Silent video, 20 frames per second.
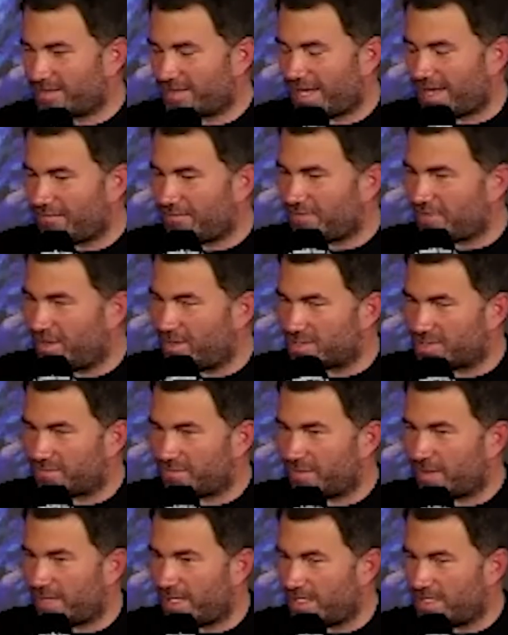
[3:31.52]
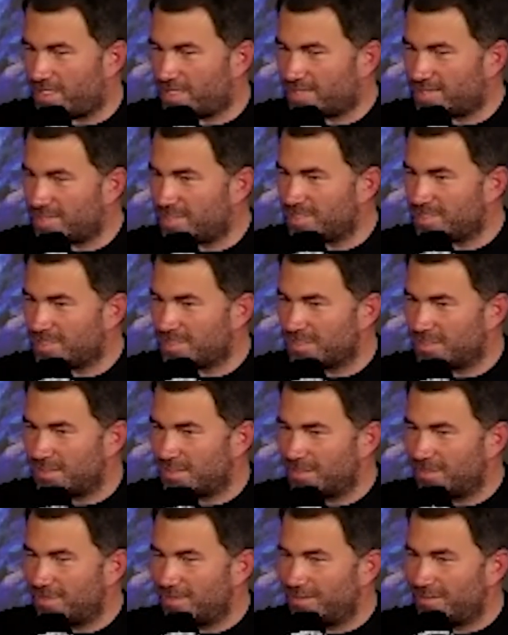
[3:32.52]
first fight. Has this
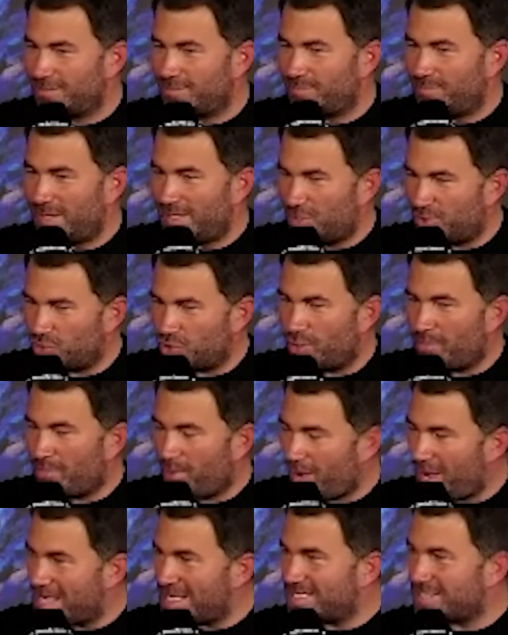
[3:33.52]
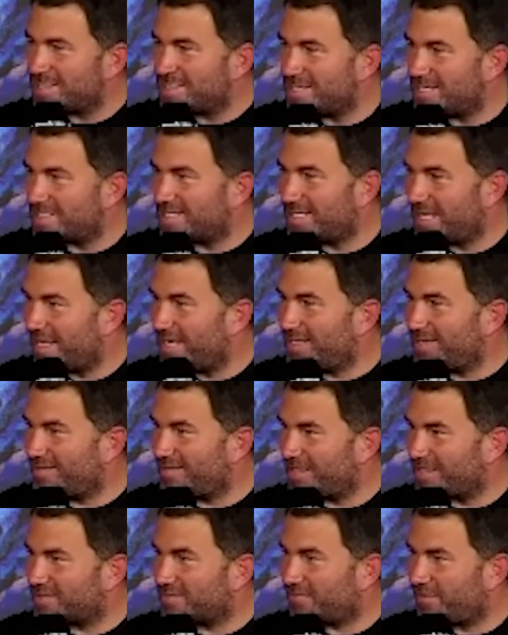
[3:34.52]
been on your mind since then,
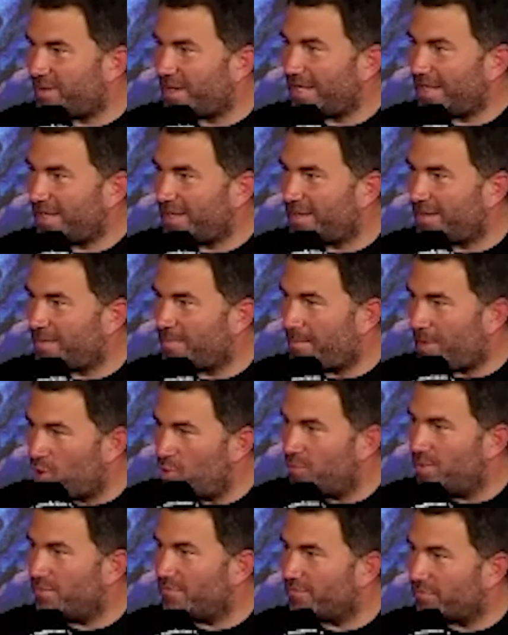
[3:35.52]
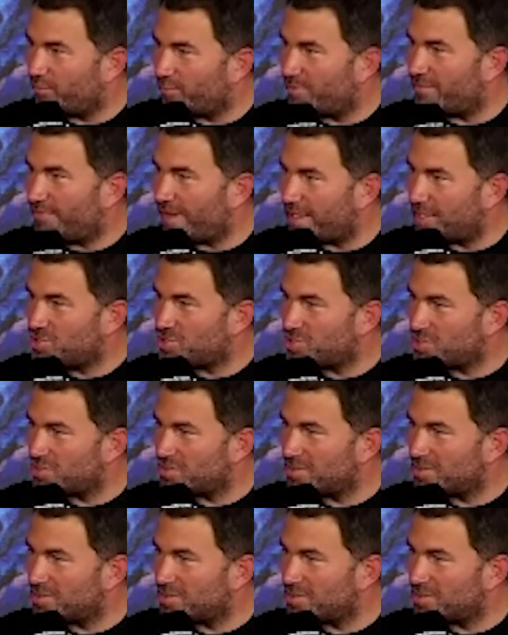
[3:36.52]
this fight and the moment for revenge?